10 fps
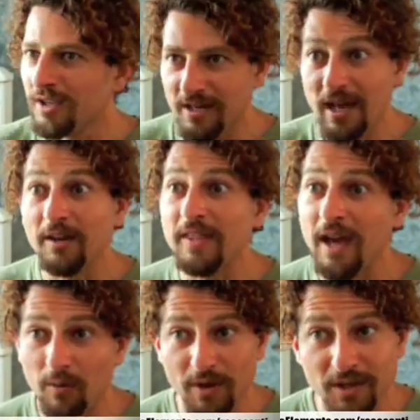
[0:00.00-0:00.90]
you down it
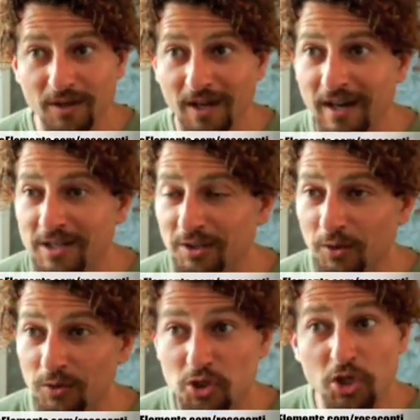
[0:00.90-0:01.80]
that way, then you got a nice
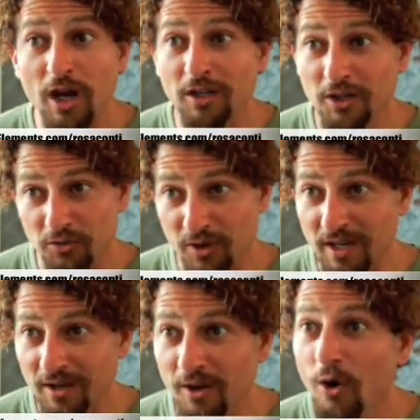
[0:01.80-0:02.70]
little chocolate
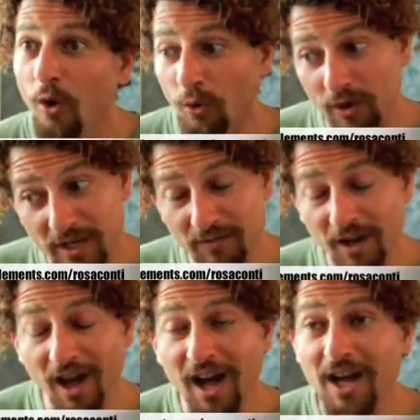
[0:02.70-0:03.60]
drink, or even
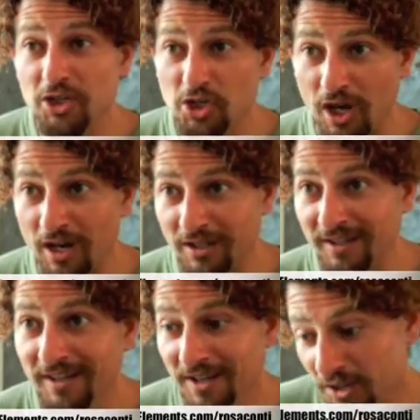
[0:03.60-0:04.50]
a hot chocolate.